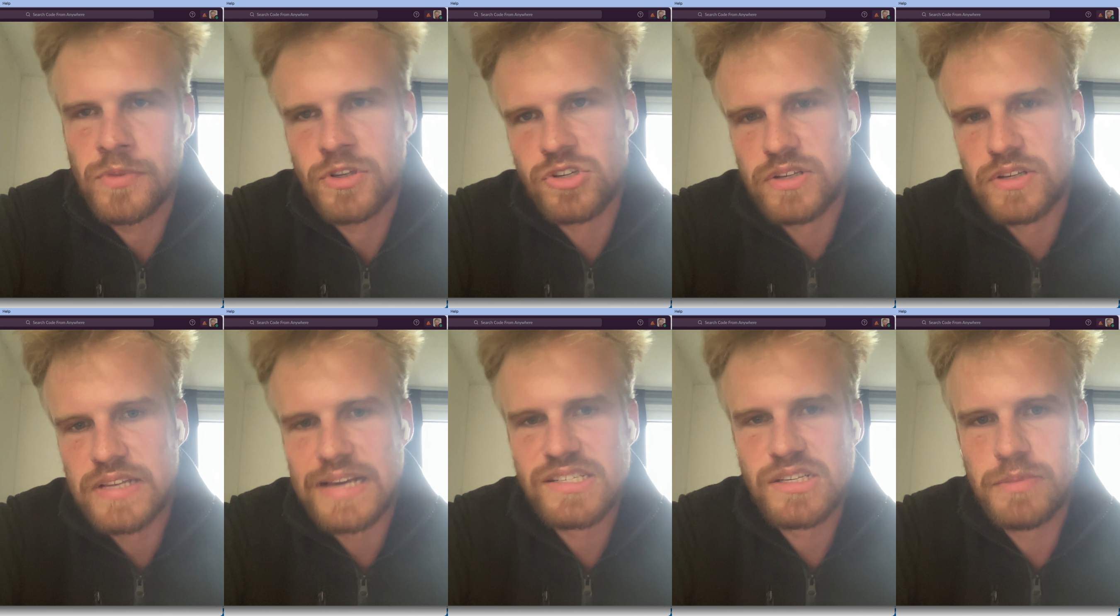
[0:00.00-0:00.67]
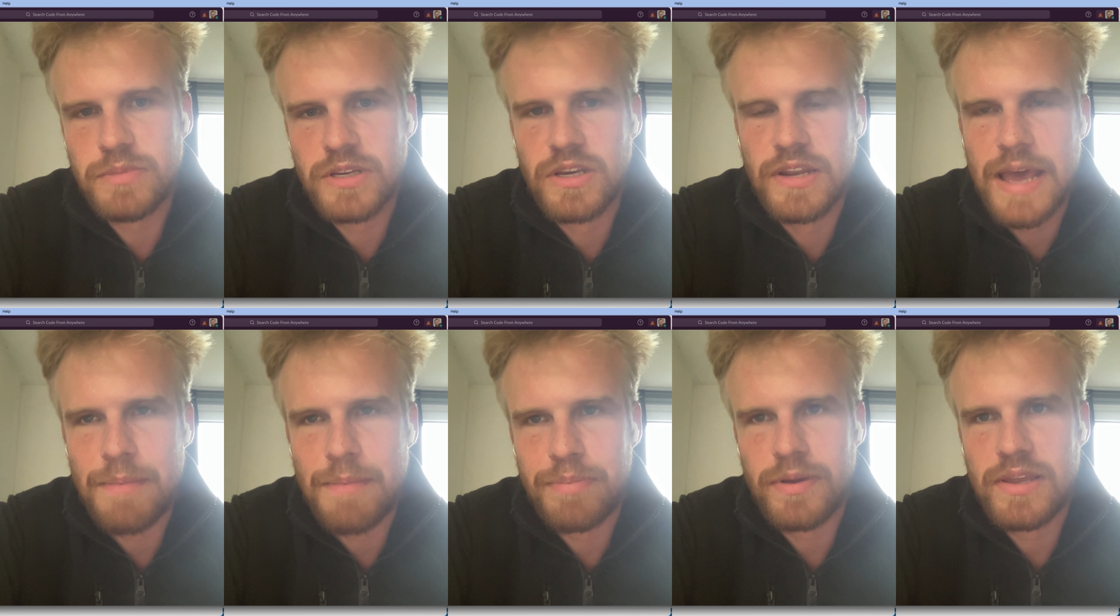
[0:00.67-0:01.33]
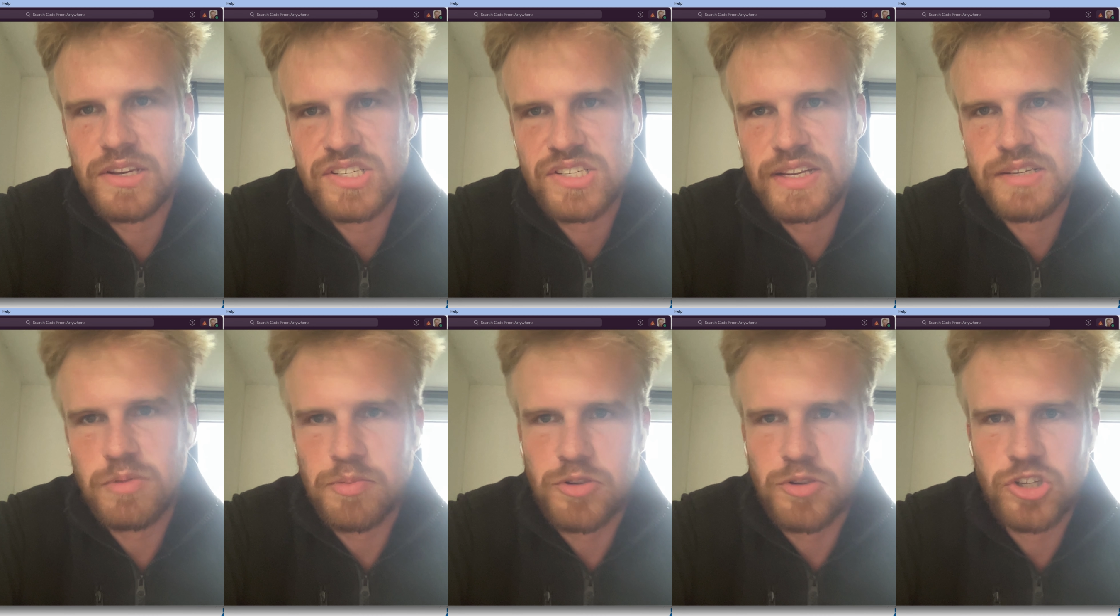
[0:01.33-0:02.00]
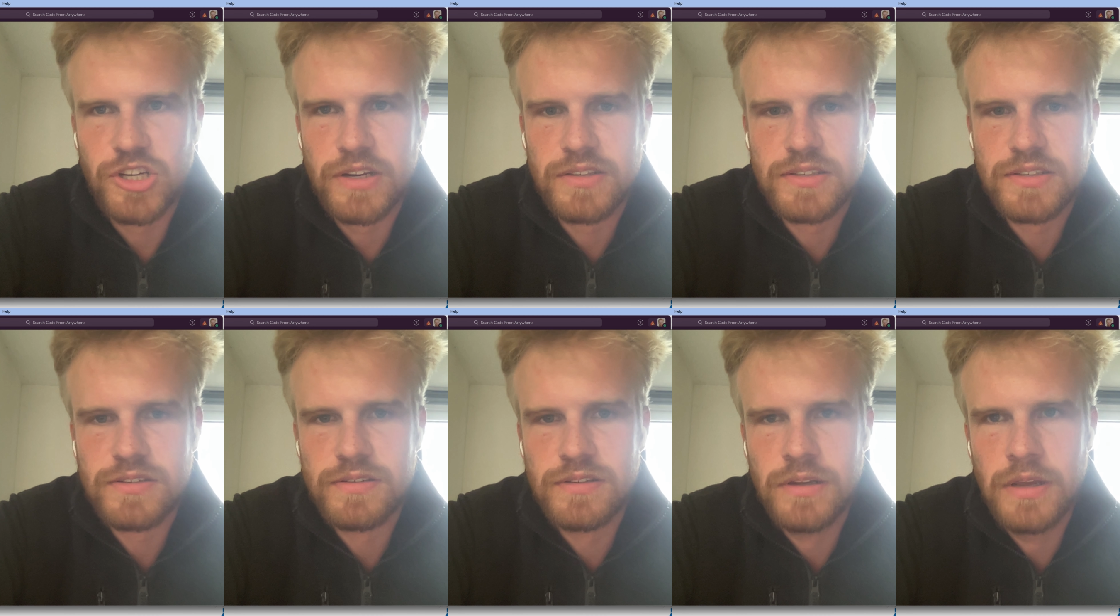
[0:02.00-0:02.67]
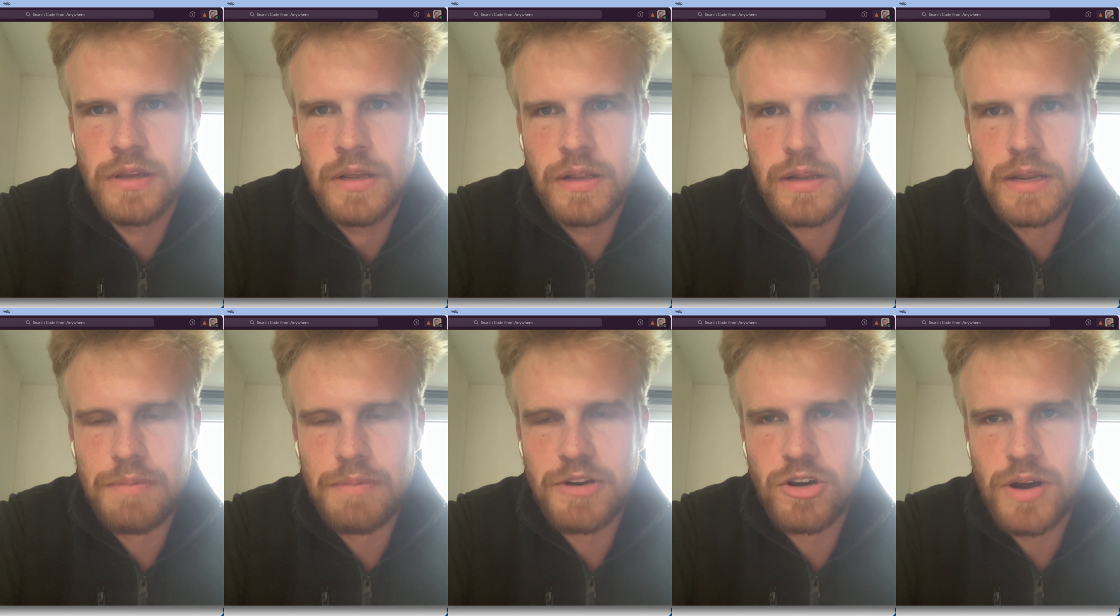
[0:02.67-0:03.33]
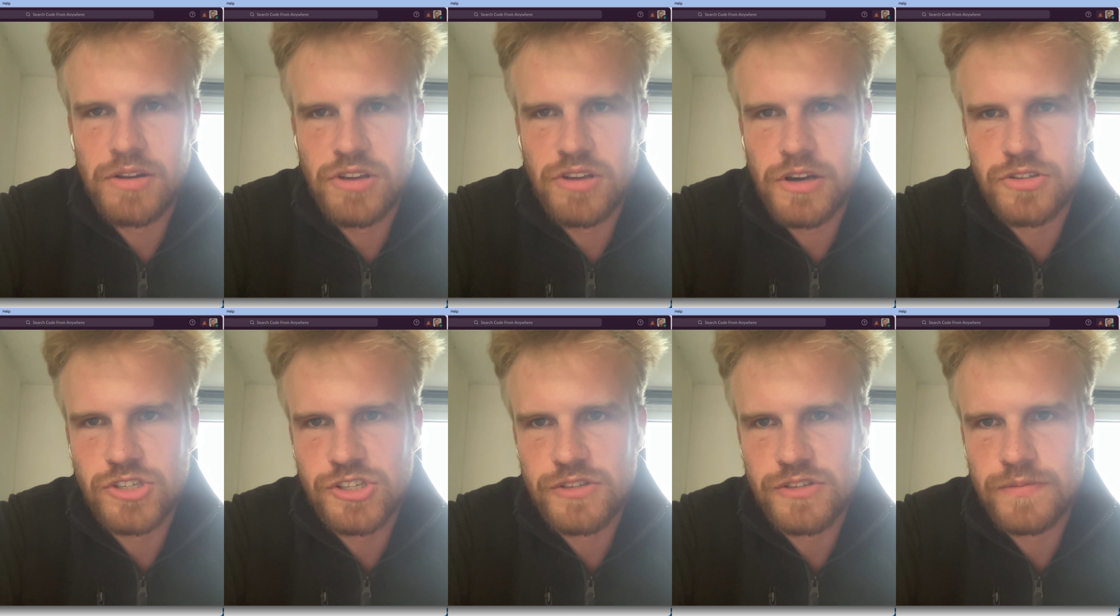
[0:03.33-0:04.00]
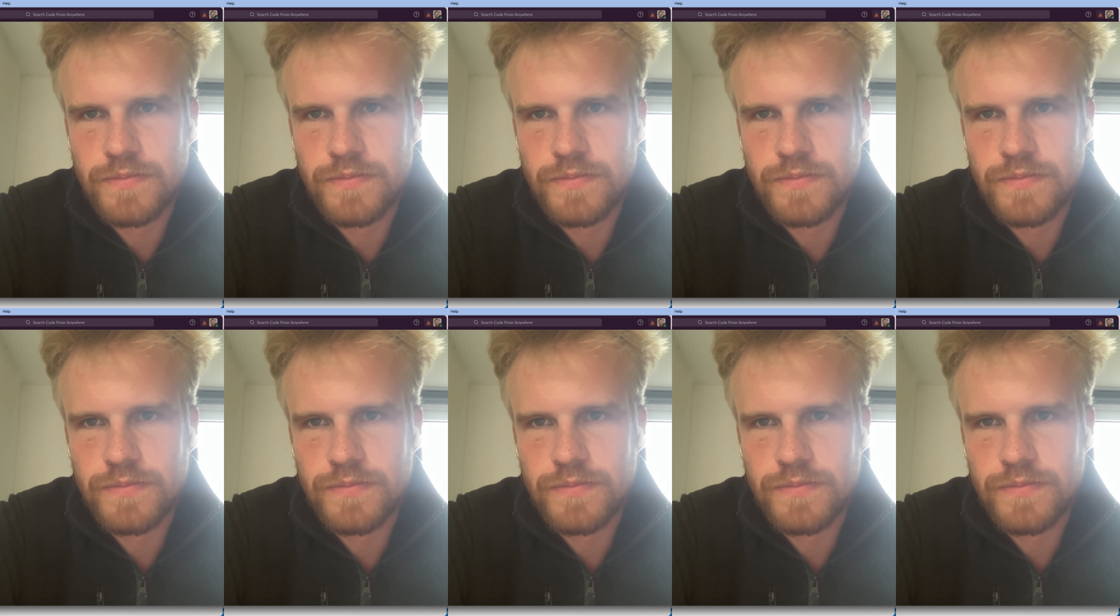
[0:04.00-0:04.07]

So it has to be an app in the Sensible project. Let me know how it goes.